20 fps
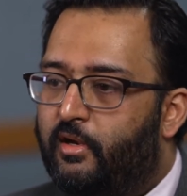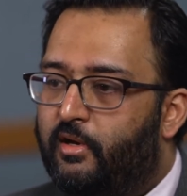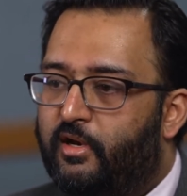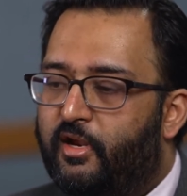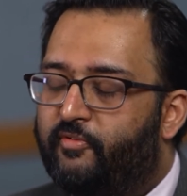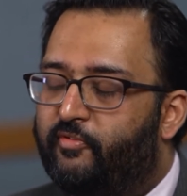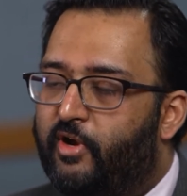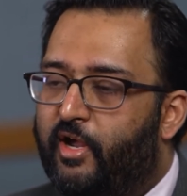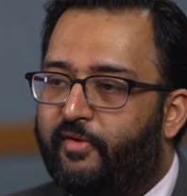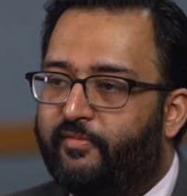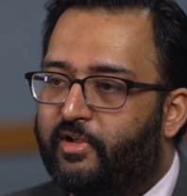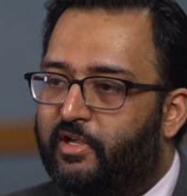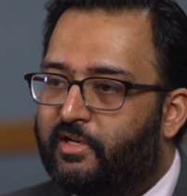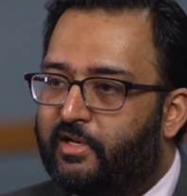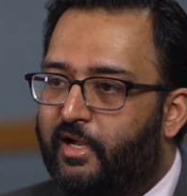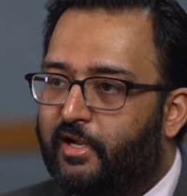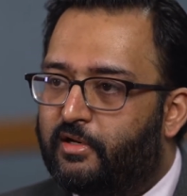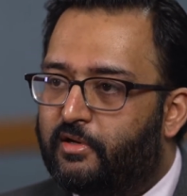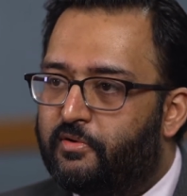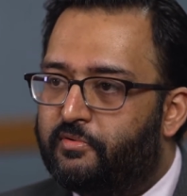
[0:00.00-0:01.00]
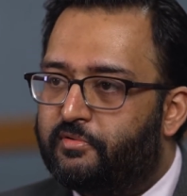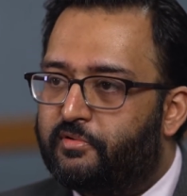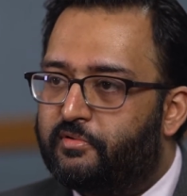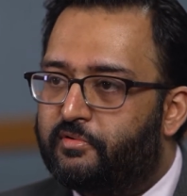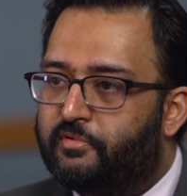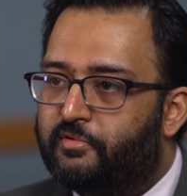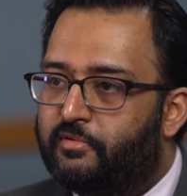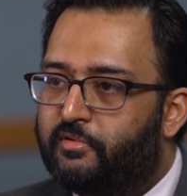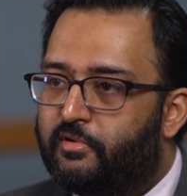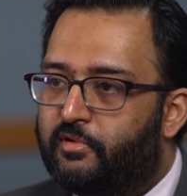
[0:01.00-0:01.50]
never having a
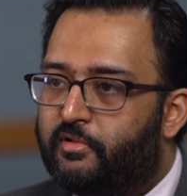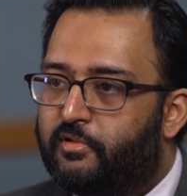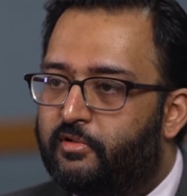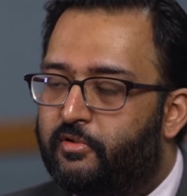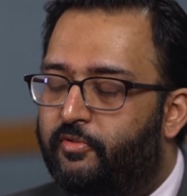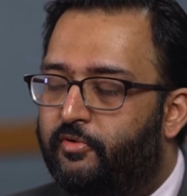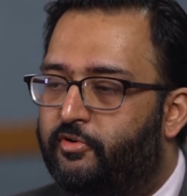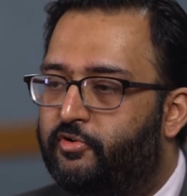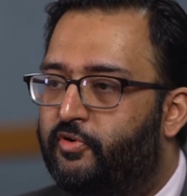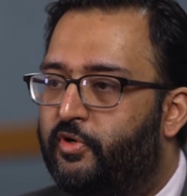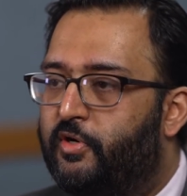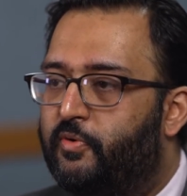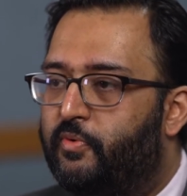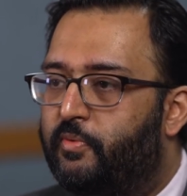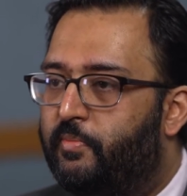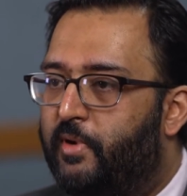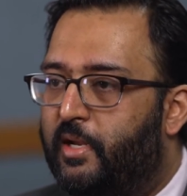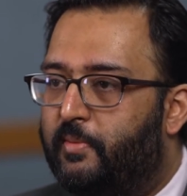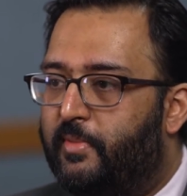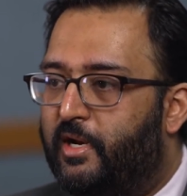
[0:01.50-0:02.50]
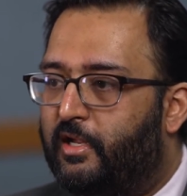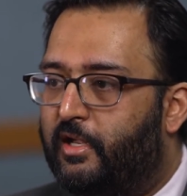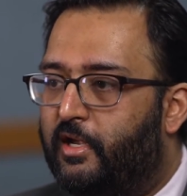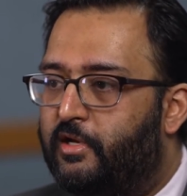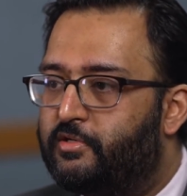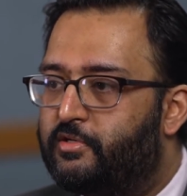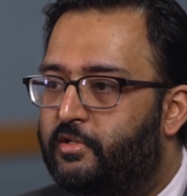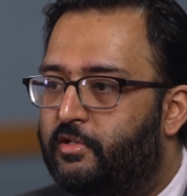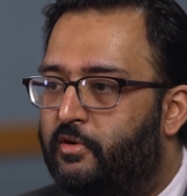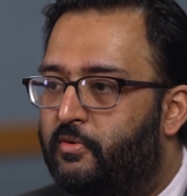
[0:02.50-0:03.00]
diagnosis. So they're treated with pain
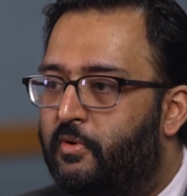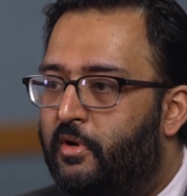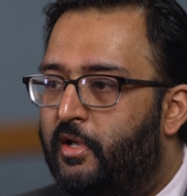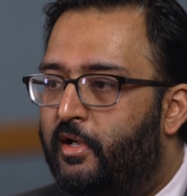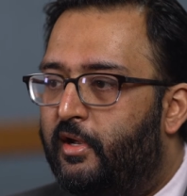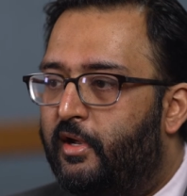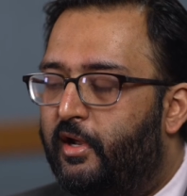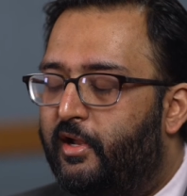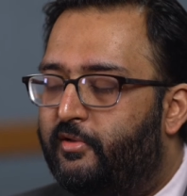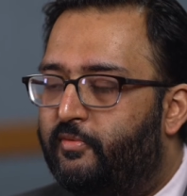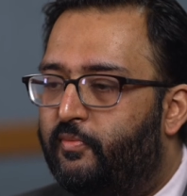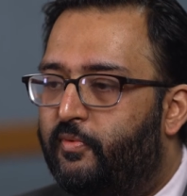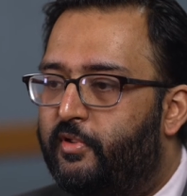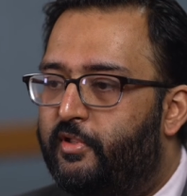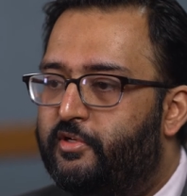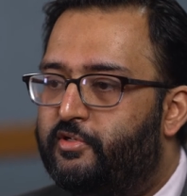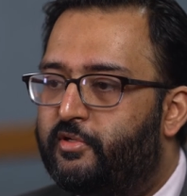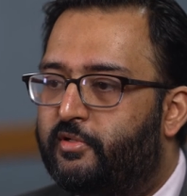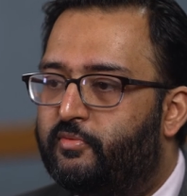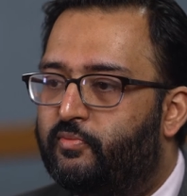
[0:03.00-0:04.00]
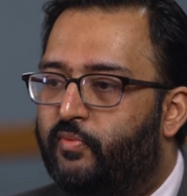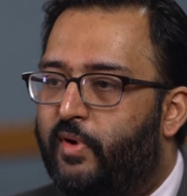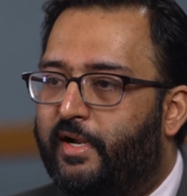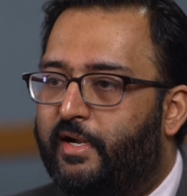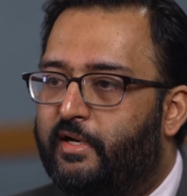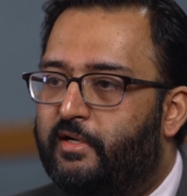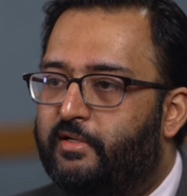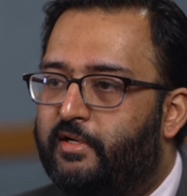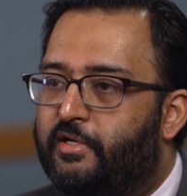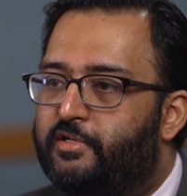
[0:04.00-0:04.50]
medication. So it's really just
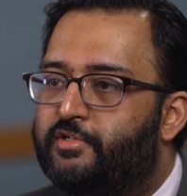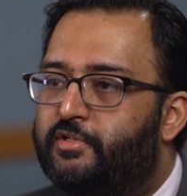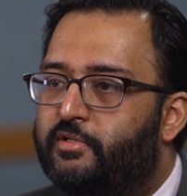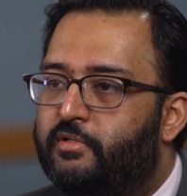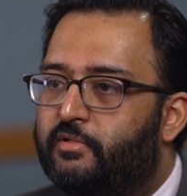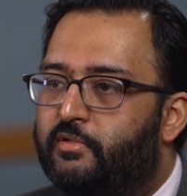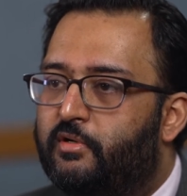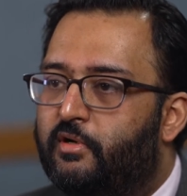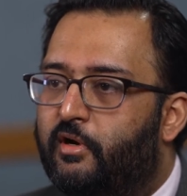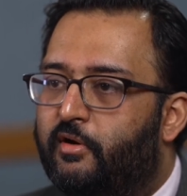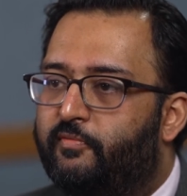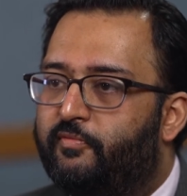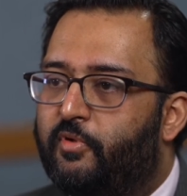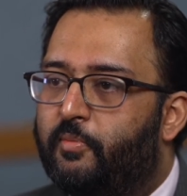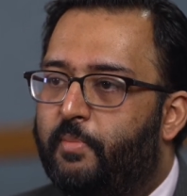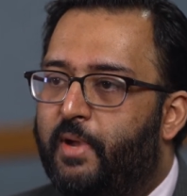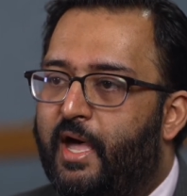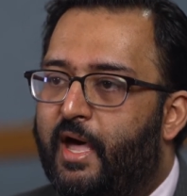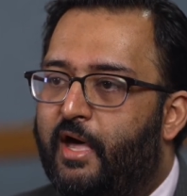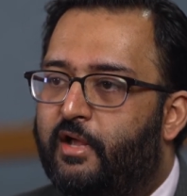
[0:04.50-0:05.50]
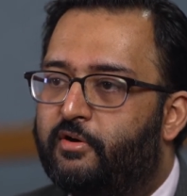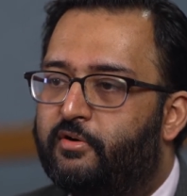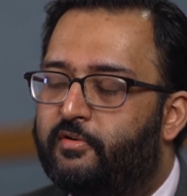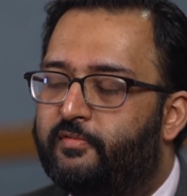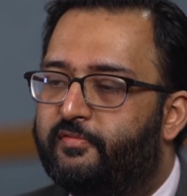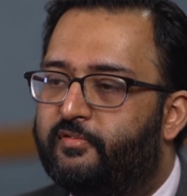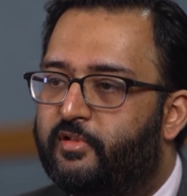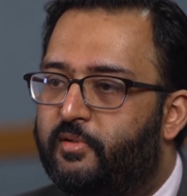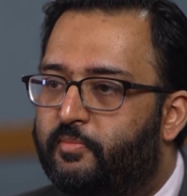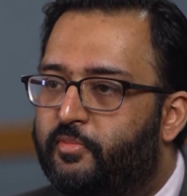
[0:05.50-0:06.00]
recognition of the pattern
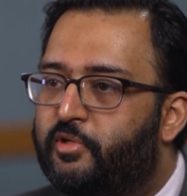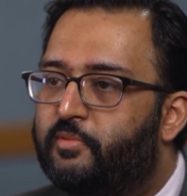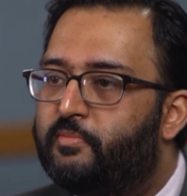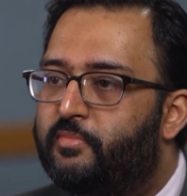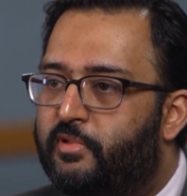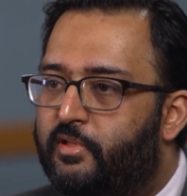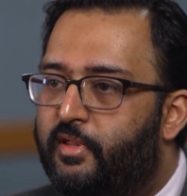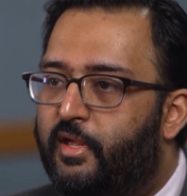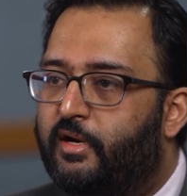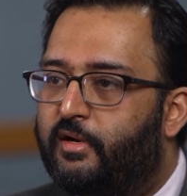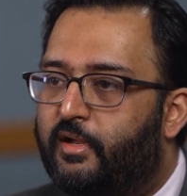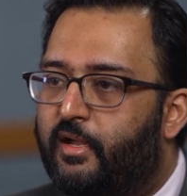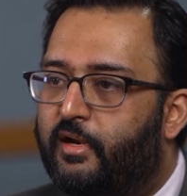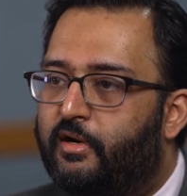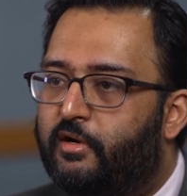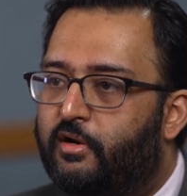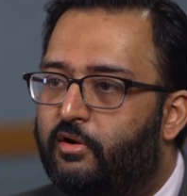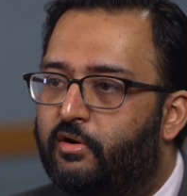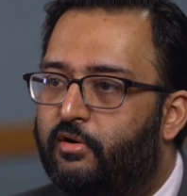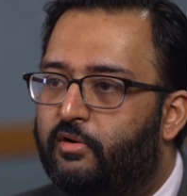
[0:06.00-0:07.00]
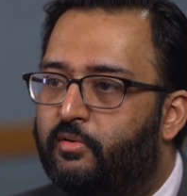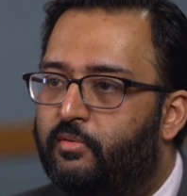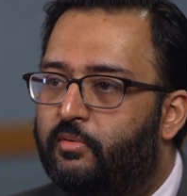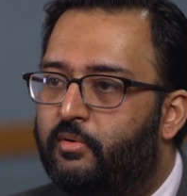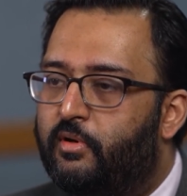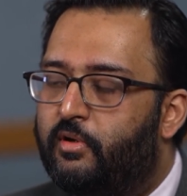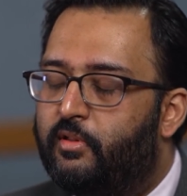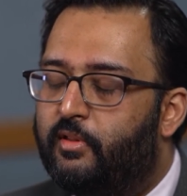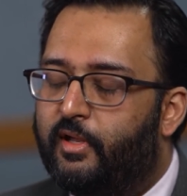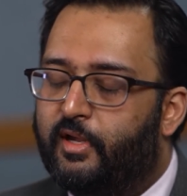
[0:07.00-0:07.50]
of symptoms that can occur,
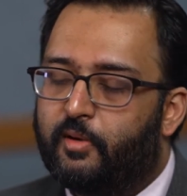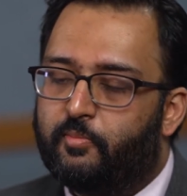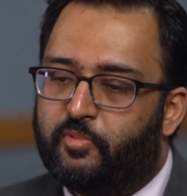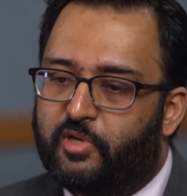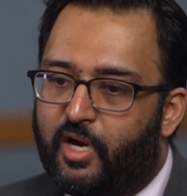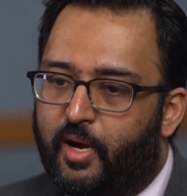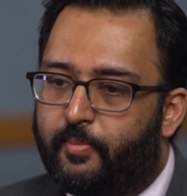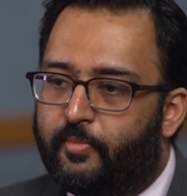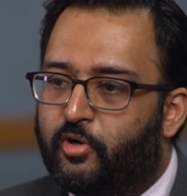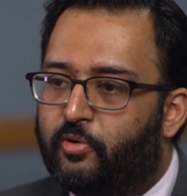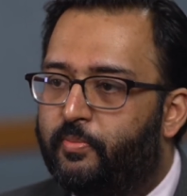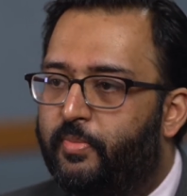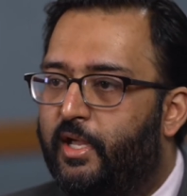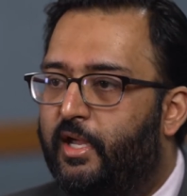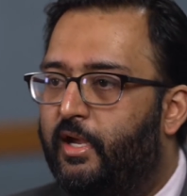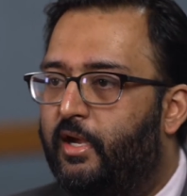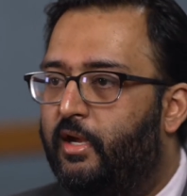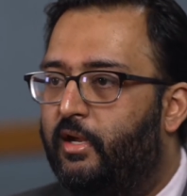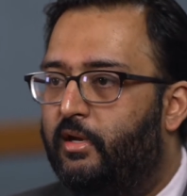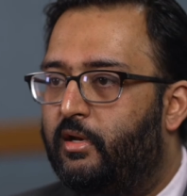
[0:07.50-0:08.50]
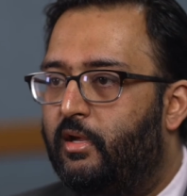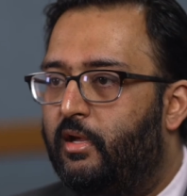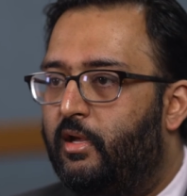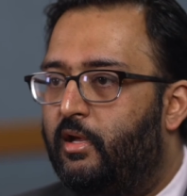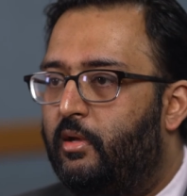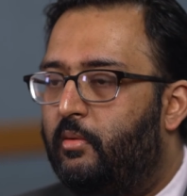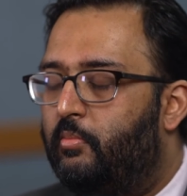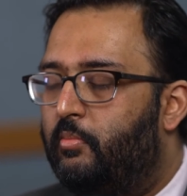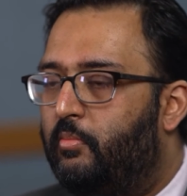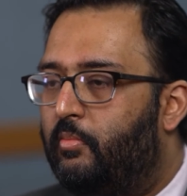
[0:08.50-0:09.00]
like abdominal pain,
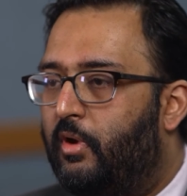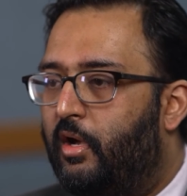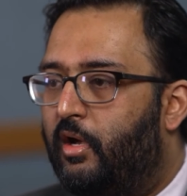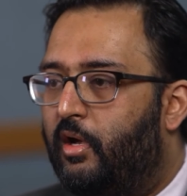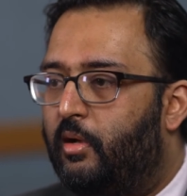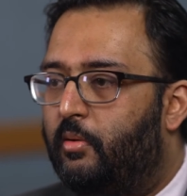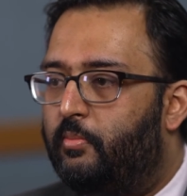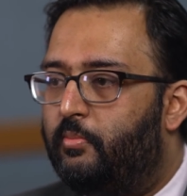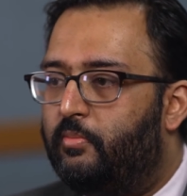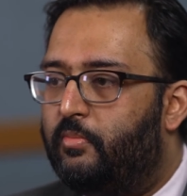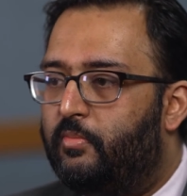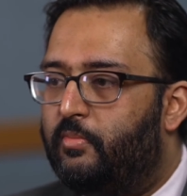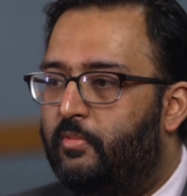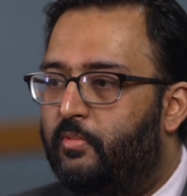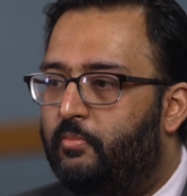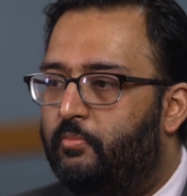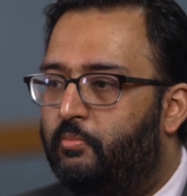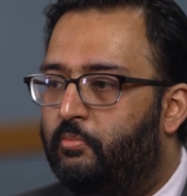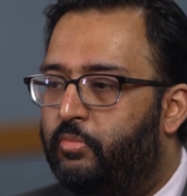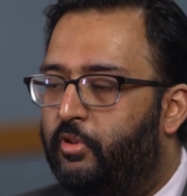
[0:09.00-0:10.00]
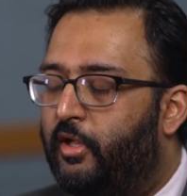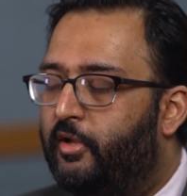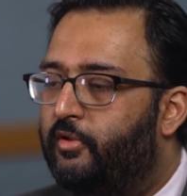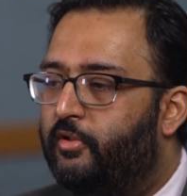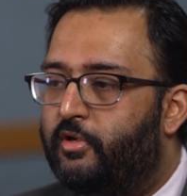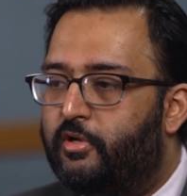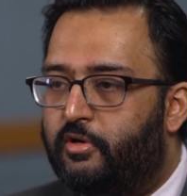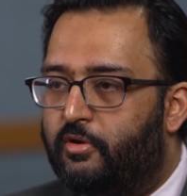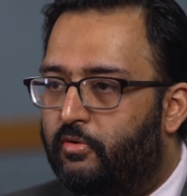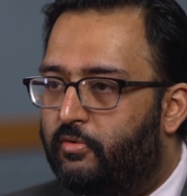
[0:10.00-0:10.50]
blood
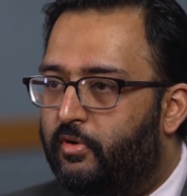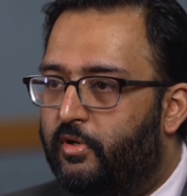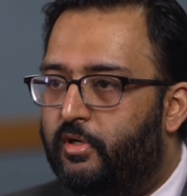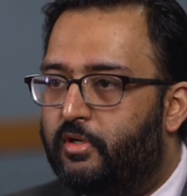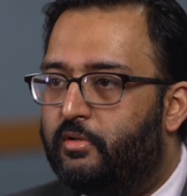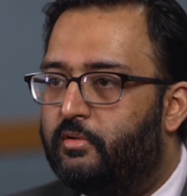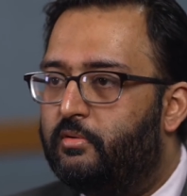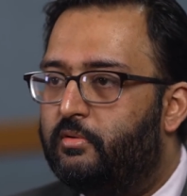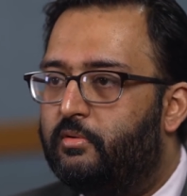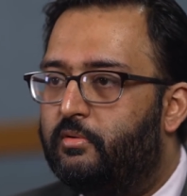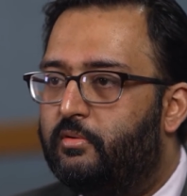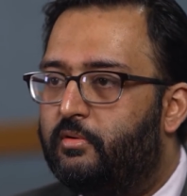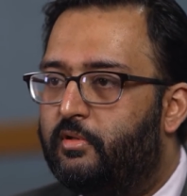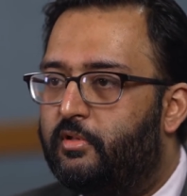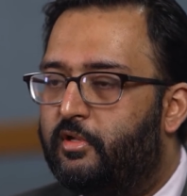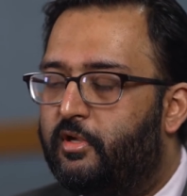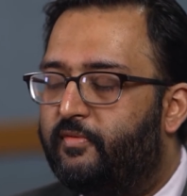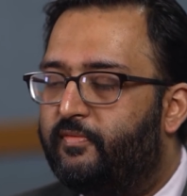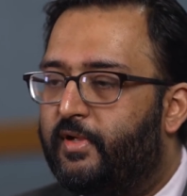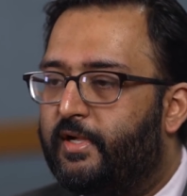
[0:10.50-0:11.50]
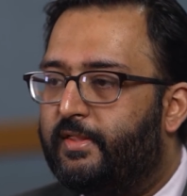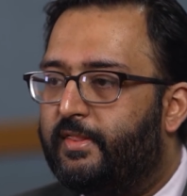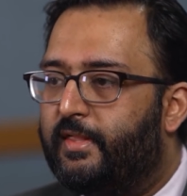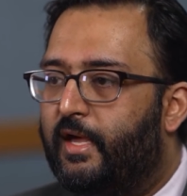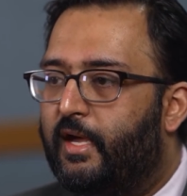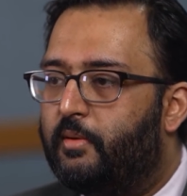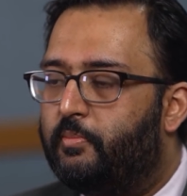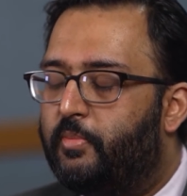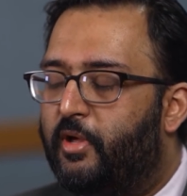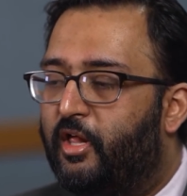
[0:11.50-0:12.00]
in the urine, stuff like
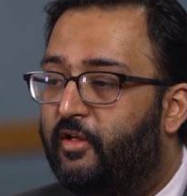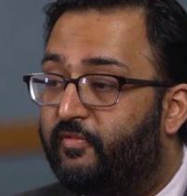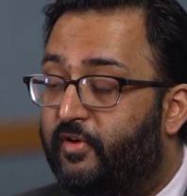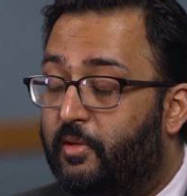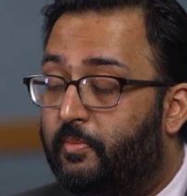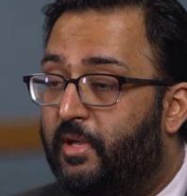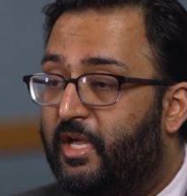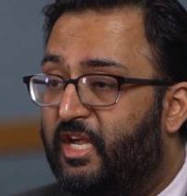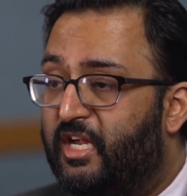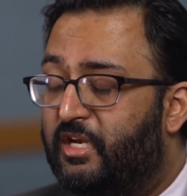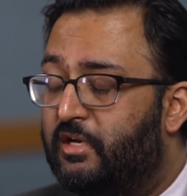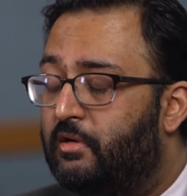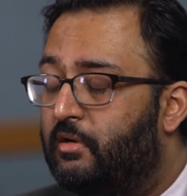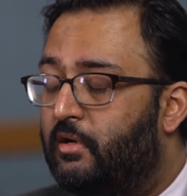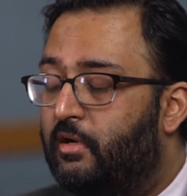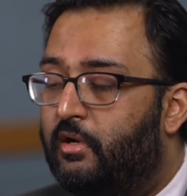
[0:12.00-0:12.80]
that, pelvic pain.